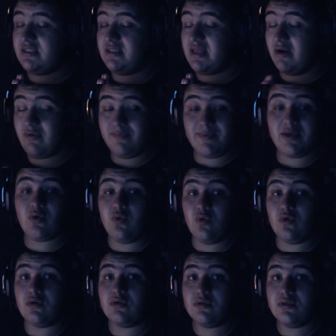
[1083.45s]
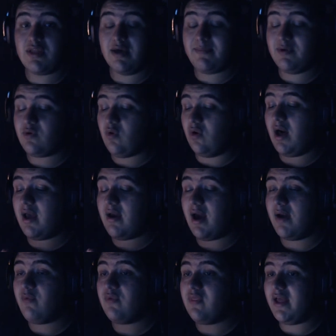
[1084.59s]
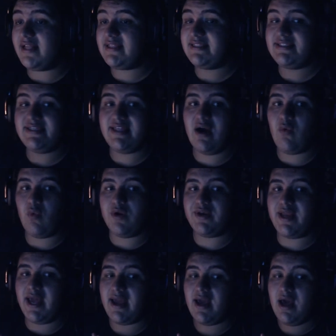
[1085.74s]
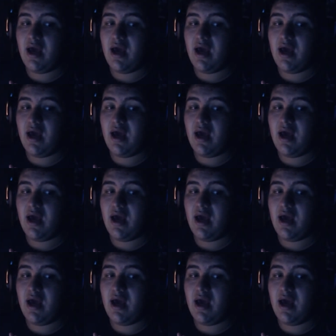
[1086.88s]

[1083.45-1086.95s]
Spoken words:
That would be cool. That'd be cool. I would like to see that one day.